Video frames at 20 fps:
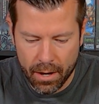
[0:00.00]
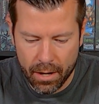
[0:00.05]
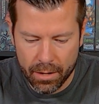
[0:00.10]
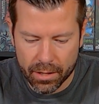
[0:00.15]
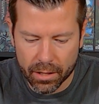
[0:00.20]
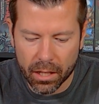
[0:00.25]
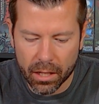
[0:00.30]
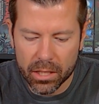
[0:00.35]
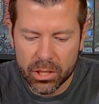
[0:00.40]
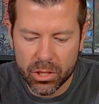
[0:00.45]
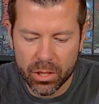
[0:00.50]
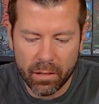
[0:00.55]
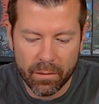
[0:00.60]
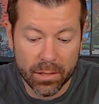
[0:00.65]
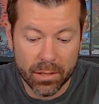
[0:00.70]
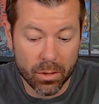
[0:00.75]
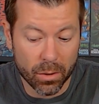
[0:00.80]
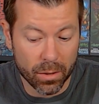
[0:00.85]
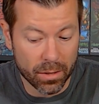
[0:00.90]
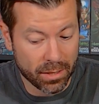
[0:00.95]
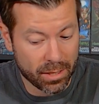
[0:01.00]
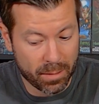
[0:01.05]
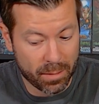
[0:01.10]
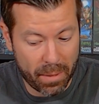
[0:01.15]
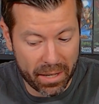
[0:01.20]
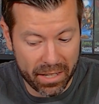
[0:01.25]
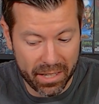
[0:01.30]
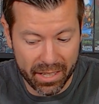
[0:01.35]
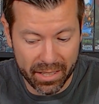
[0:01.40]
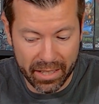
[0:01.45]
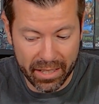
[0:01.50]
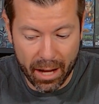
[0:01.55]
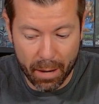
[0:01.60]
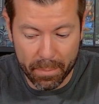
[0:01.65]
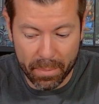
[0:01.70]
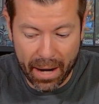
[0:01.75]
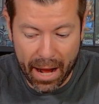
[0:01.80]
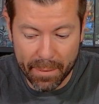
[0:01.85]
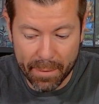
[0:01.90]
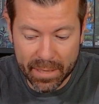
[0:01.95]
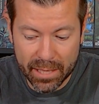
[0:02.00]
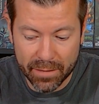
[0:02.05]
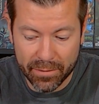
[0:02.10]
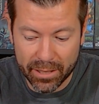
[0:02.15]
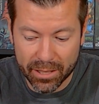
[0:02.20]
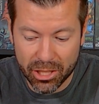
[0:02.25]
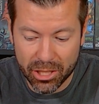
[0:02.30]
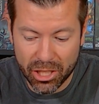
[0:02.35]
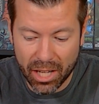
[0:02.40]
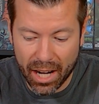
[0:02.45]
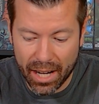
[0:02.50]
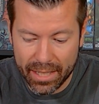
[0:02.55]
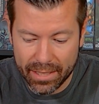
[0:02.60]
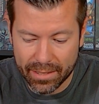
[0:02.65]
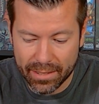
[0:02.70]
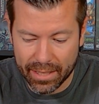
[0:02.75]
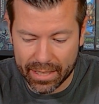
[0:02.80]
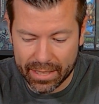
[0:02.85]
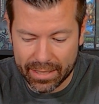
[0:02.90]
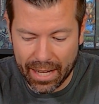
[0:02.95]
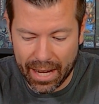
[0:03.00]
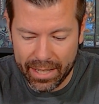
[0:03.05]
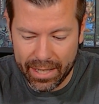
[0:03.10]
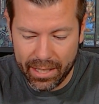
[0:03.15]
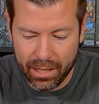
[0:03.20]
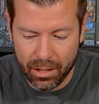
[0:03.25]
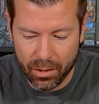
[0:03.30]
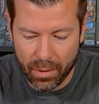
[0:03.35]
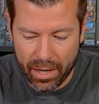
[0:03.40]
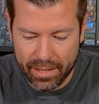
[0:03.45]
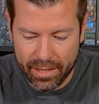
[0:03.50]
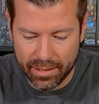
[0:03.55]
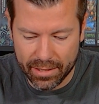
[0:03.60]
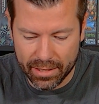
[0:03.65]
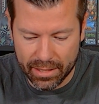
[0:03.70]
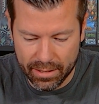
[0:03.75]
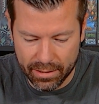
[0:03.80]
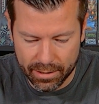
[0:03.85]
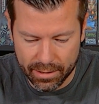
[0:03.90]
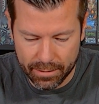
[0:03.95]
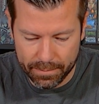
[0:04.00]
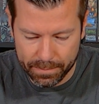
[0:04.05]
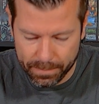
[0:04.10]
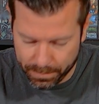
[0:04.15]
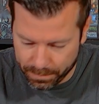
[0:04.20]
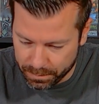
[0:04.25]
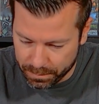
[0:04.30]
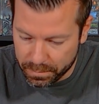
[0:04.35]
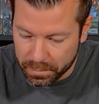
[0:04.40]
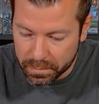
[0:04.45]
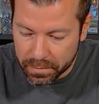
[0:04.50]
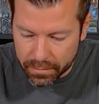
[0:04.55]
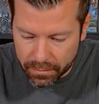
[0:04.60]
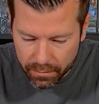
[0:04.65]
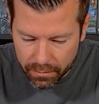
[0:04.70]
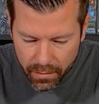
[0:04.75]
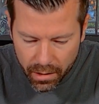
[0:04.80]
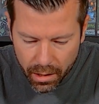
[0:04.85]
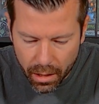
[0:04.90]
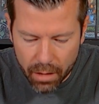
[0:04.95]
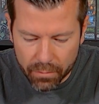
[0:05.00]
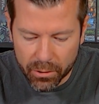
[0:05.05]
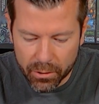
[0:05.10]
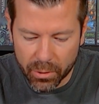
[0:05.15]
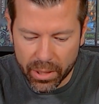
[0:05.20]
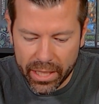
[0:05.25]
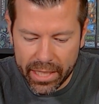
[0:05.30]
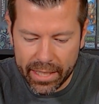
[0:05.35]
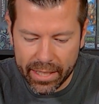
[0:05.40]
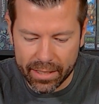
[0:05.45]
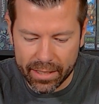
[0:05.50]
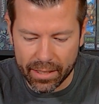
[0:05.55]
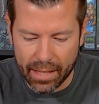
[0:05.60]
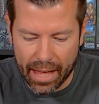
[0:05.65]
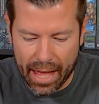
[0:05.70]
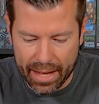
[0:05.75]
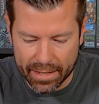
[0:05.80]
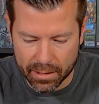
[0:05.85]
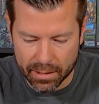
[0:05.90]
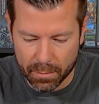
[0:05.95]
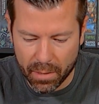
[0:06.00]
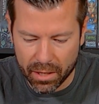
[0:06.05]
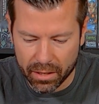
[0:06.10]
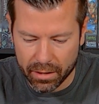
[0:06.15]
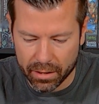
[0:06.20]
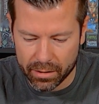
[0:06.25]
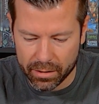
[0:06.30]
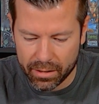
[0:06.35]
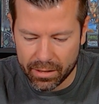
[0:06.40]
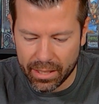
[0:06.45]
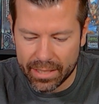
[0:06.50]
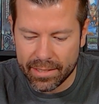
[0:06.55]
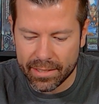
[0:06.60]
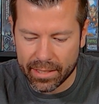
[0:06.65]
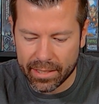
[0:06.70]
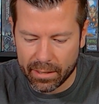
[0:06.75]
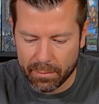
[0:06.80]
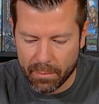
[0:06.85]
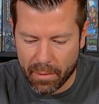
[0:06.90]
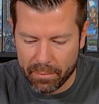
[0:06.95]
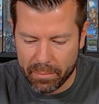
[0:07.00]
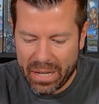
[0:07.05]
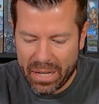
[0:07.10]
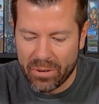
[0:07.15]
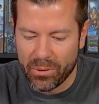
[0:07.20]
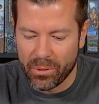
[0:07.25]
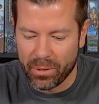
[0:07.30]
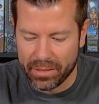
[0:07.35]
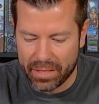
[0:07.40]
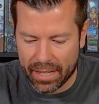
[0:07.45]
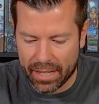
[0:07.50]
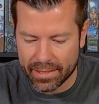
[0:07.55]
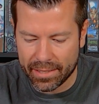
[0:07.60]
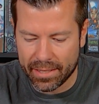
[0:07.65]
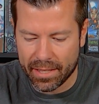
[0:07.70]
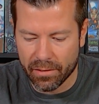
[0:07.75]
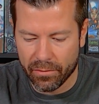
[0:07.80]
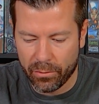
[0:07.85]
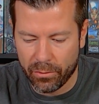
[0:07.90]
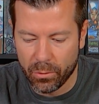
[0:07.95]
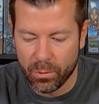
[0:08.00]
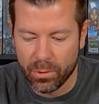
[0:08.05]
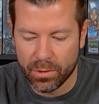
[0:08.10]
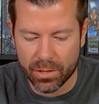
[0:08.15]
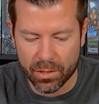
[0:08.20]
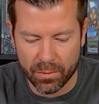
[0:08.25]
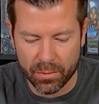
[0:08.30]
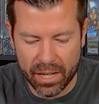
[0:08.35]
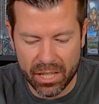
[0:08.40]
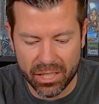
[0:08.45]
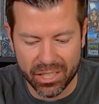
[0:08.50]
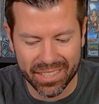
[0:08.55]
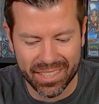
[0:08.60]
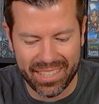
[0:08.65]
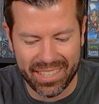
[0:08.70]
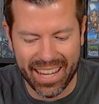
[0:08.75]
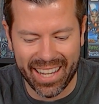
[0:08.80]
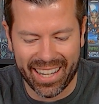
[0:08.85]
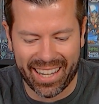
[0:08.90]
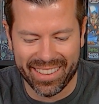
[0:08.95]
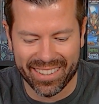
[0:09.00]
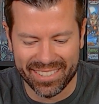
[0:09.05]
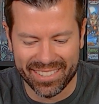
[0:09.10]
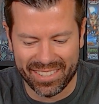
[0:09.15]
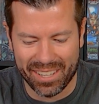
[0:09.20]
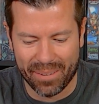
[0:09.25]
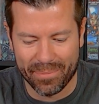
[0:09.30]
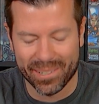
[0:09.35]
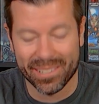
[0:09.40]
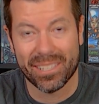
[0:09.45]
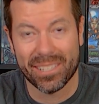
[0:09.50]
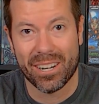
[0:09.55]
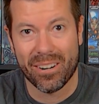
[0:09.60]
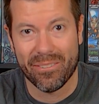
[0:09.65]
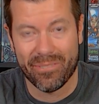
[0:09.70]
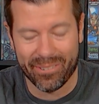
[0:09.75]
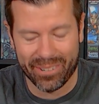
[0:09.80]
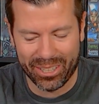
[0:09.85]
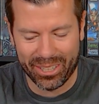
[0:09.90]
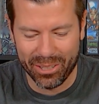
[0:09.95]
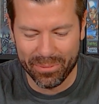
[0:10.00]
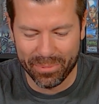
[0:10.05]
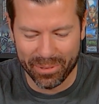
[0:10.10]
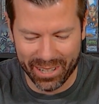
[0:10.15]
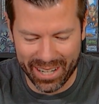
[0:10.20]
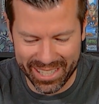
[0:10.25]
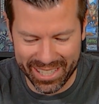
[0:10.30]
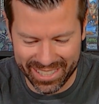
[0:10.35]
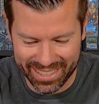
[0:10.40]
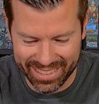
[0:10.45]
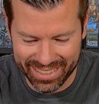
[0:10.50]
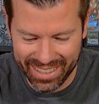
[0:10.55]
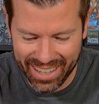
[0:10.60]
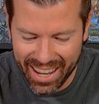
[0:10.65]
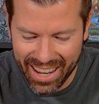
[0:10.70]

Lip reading: The luxury resort suspended in the upper atmosphere shines like tiny oases of green and glass among the glistening mineral dust that fools the rich into taking their summers there for recuperation.